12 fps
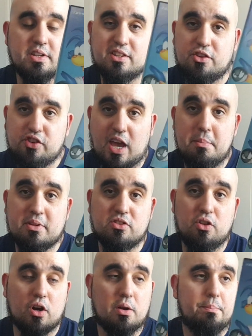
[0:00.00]
It's a shame it's
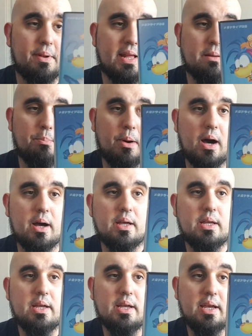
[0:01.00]
not complete, but
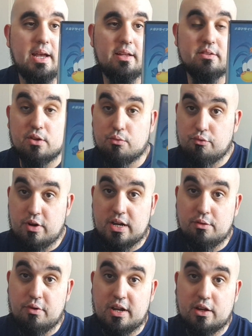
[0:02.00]
it's a
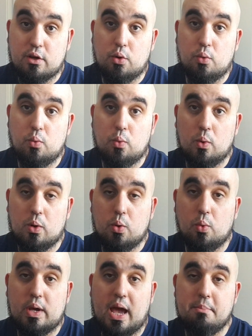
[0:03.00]
really
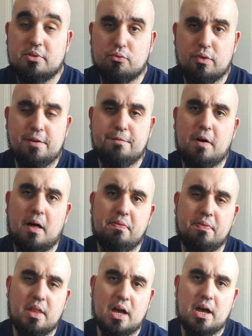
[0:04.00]
cool game. It's a really
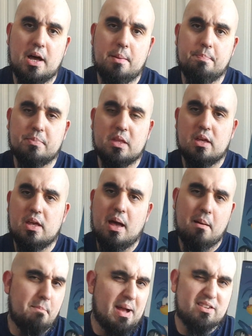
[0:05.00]
fun
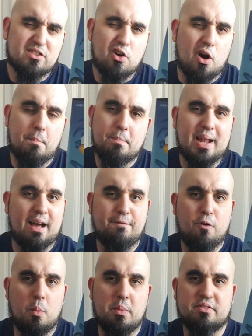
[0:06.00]
mascot
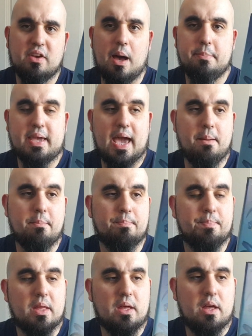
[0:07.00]
platformer type game.
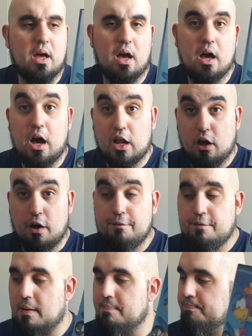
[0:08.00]
A lot of
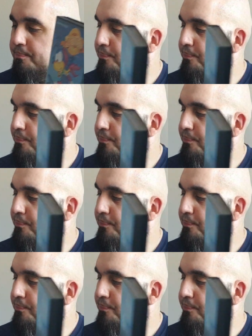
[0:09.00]
fun.